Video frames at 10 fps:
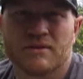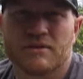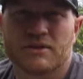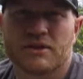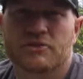
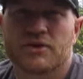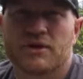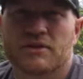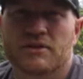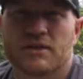in the
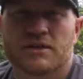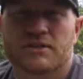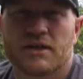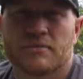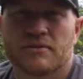adrenaline, the
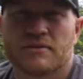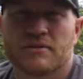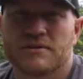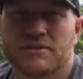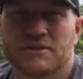excitement,
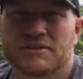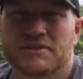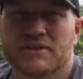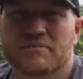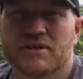you can
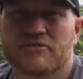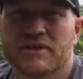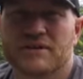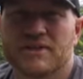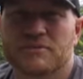see it in my
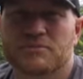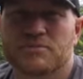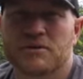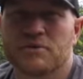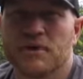face, I was
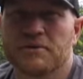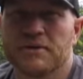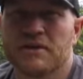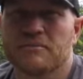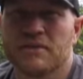pretty wound
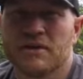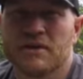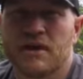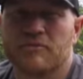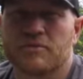up
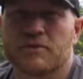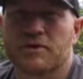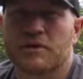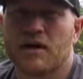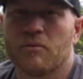having a
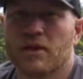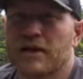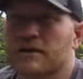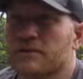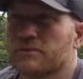bird gobble
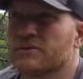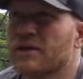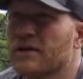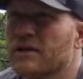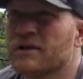that close.
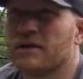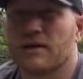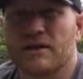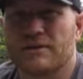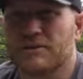
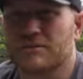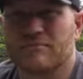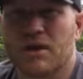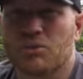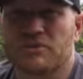I
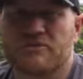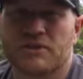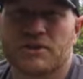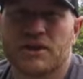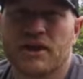whiffed
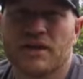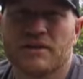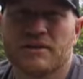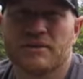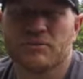the shot.
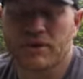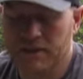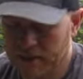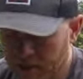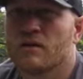But
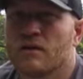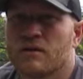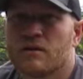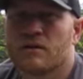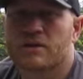
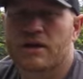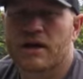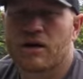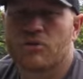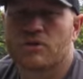think
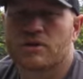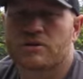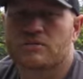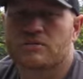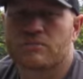how I want
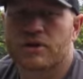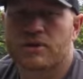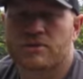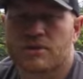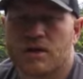to bring
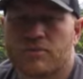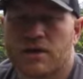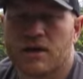this up.